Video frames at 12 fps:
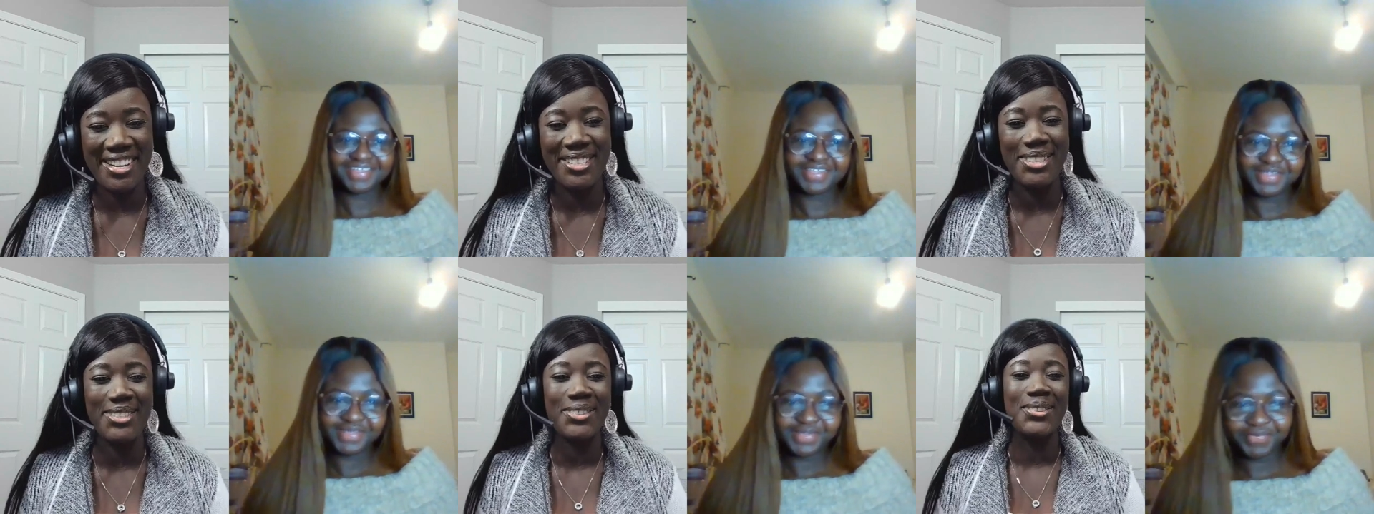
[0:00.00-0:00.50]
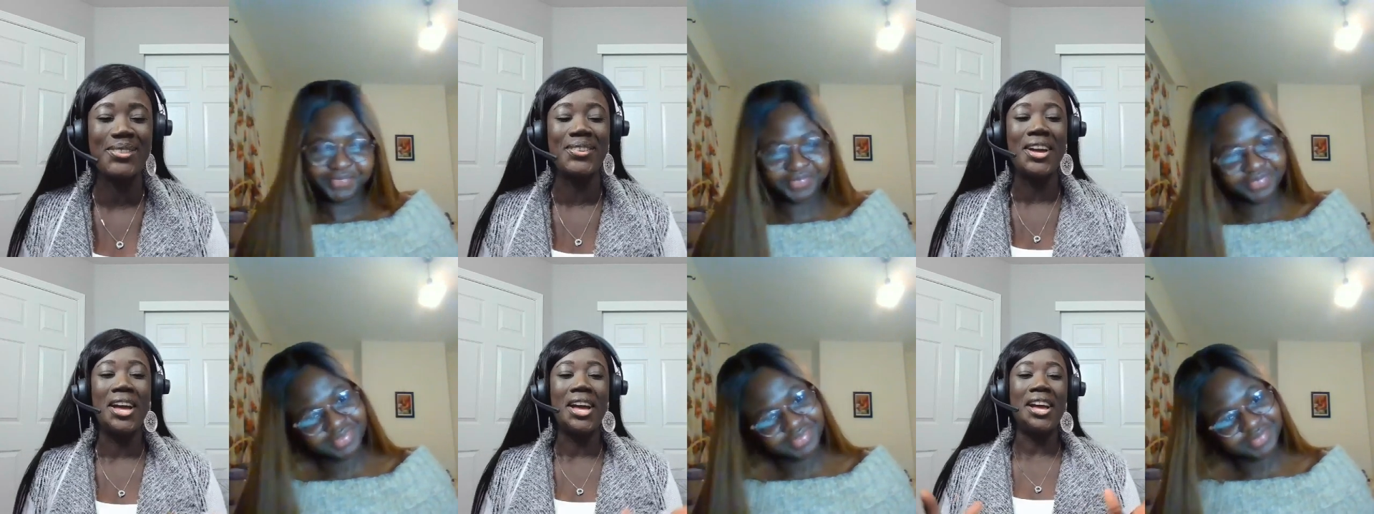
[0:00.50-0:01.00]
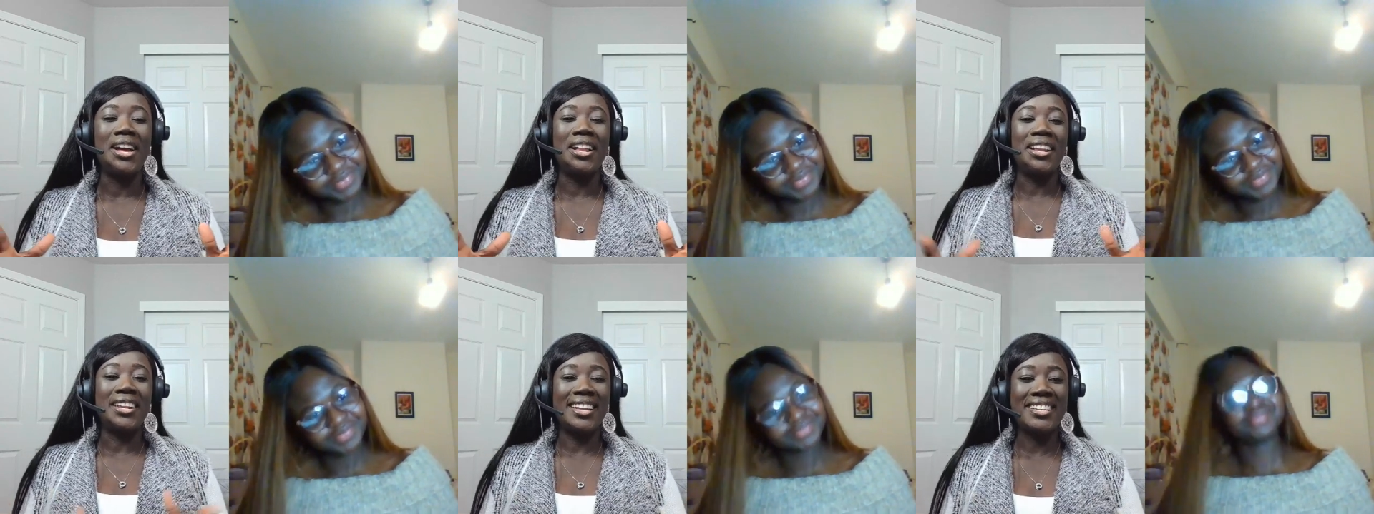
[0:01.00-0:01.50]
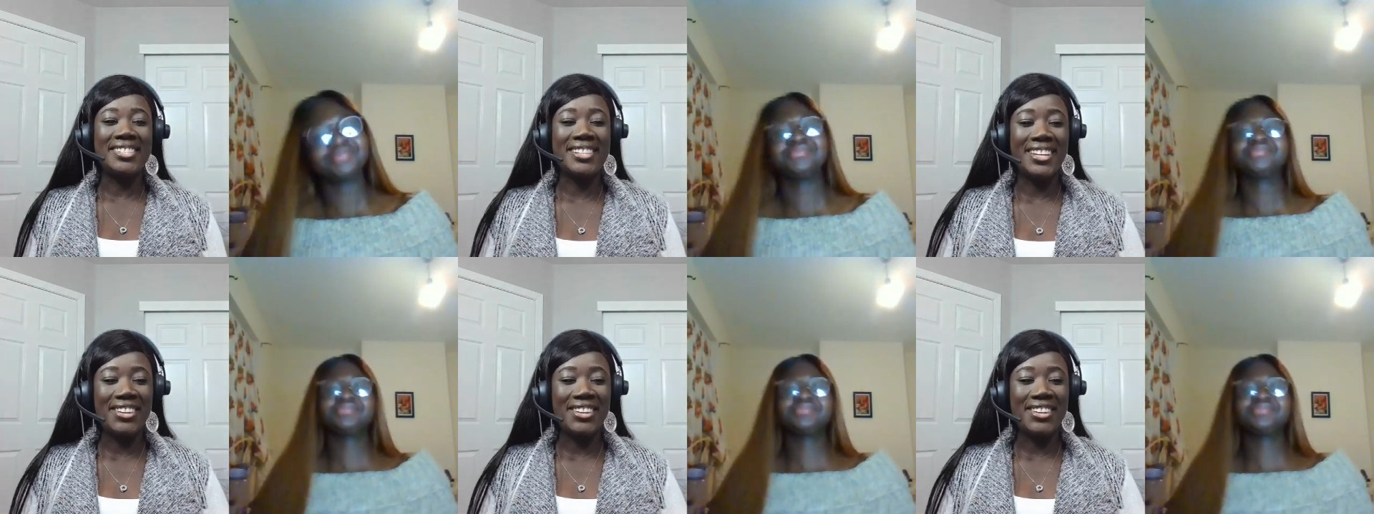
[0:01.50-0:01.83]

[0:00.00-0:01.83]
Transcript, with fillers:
Speaker 1: So let's get